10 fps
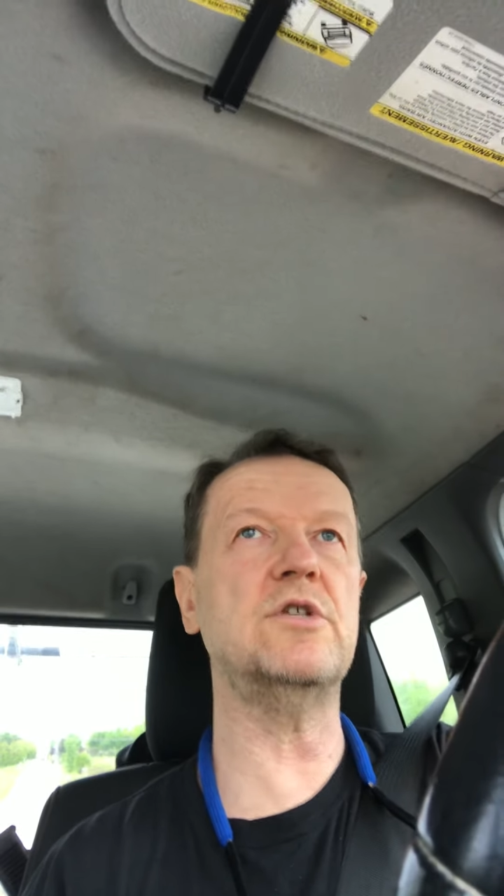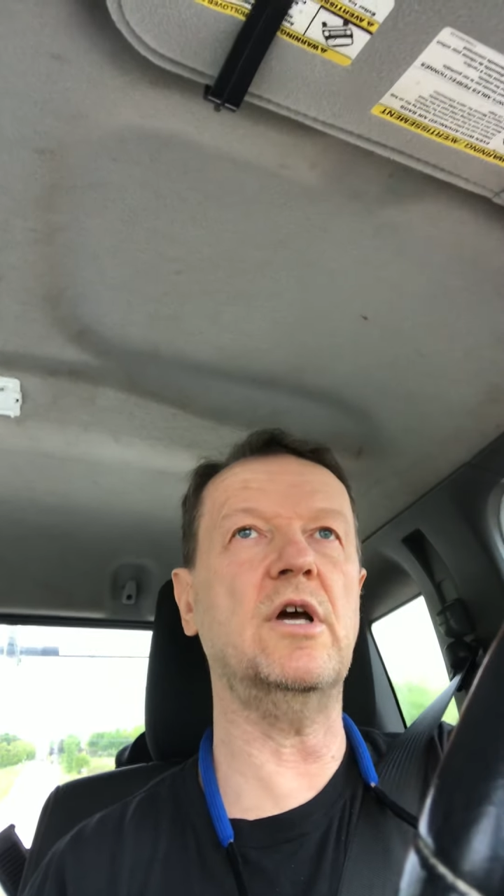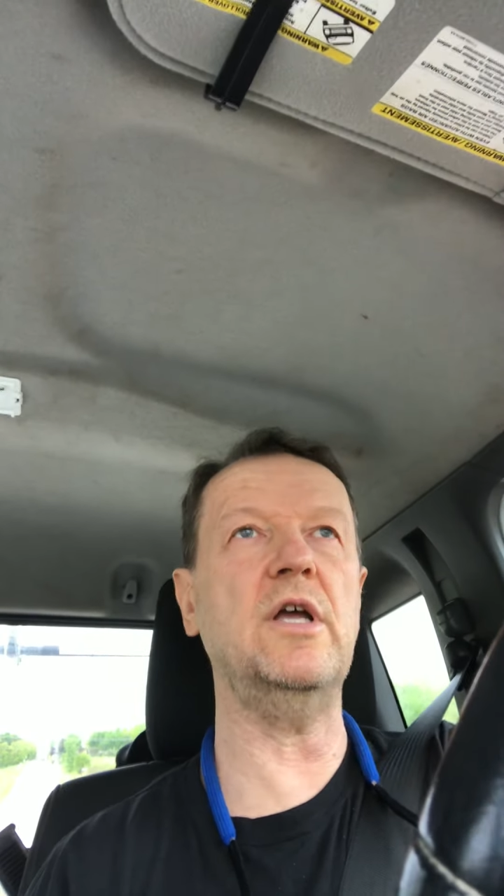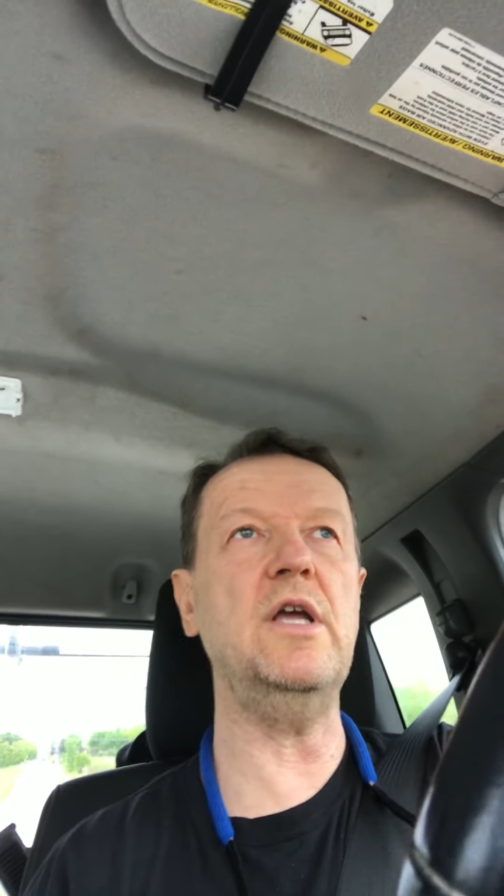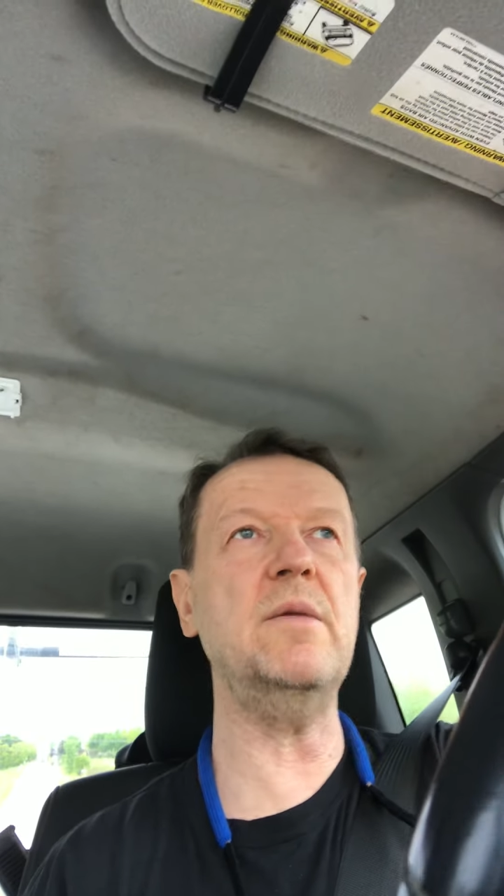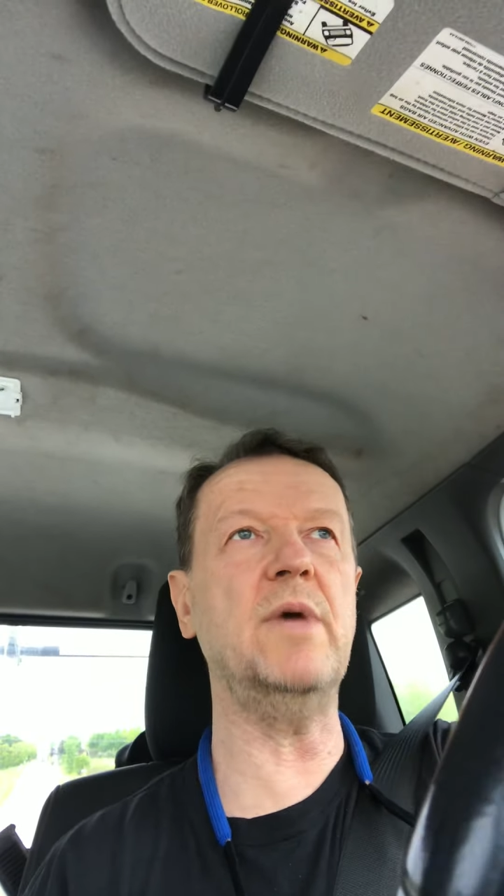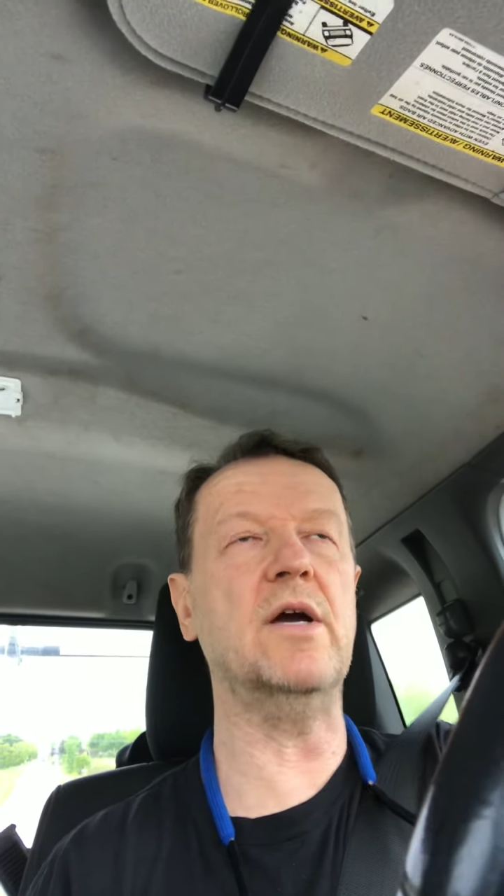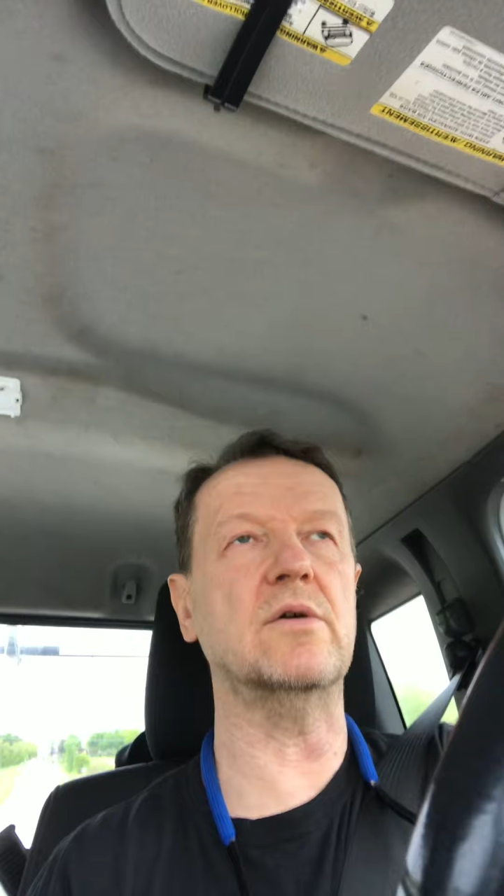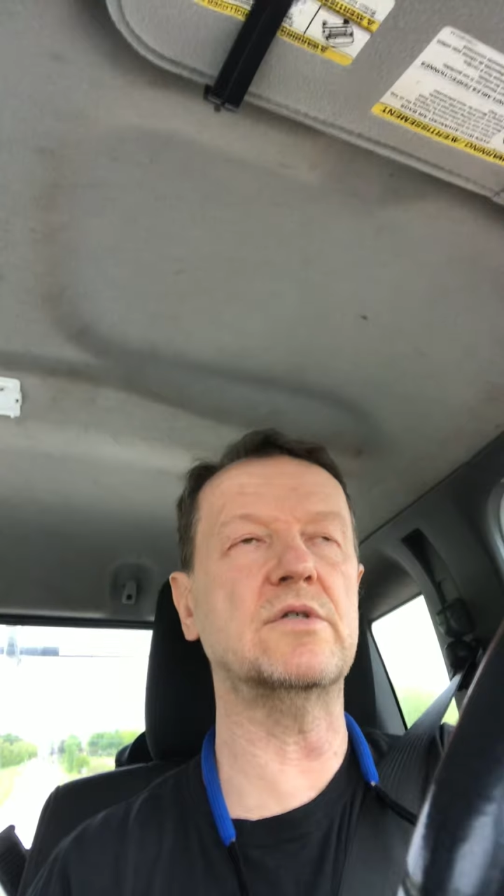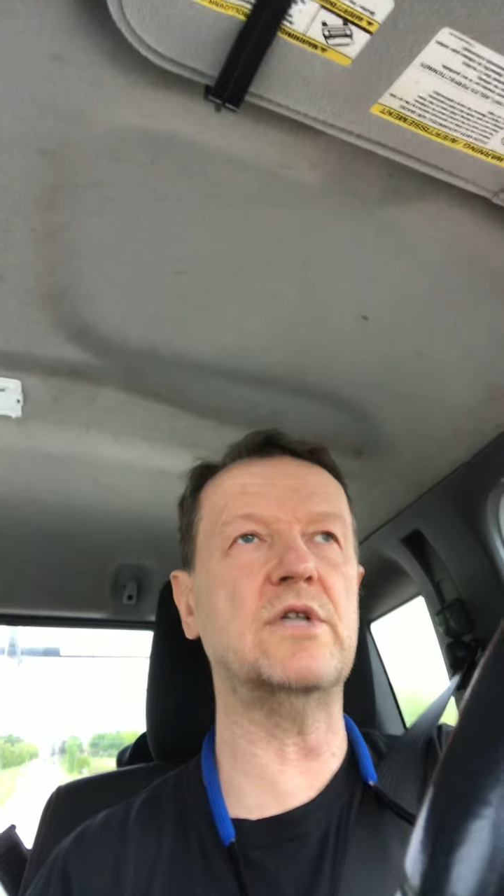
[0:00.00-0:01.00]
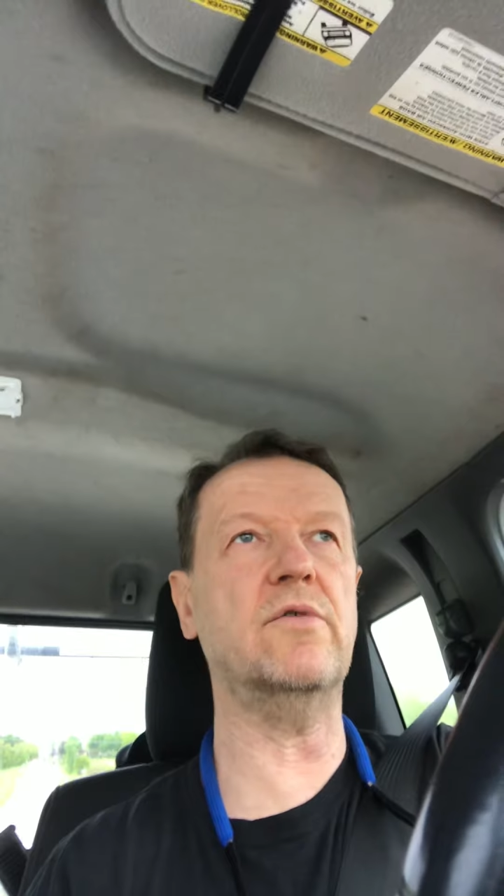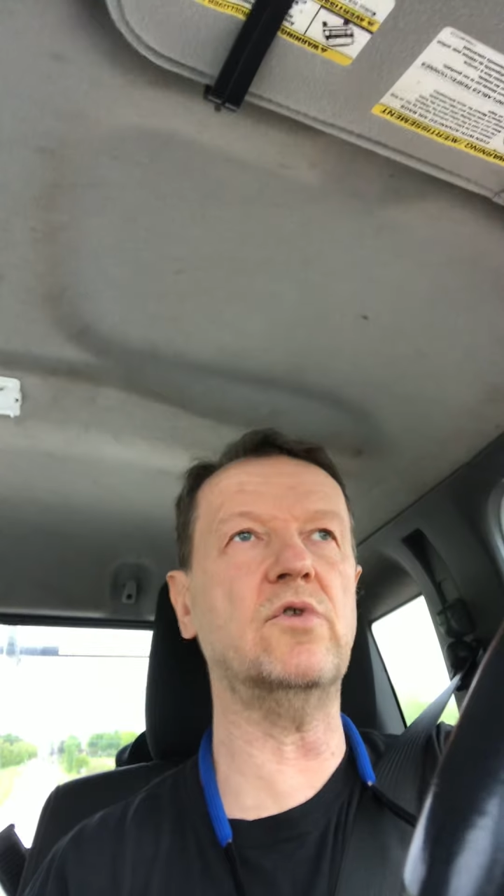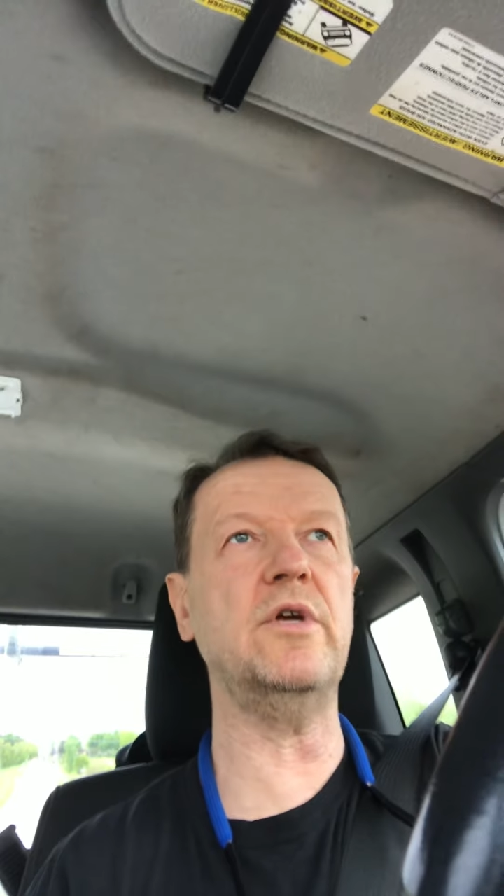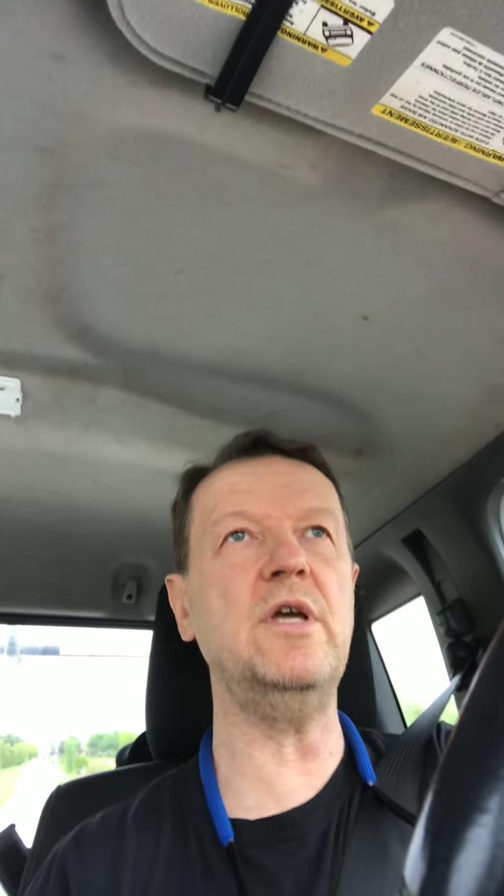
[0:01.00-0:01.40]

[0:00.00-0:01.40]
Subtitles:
several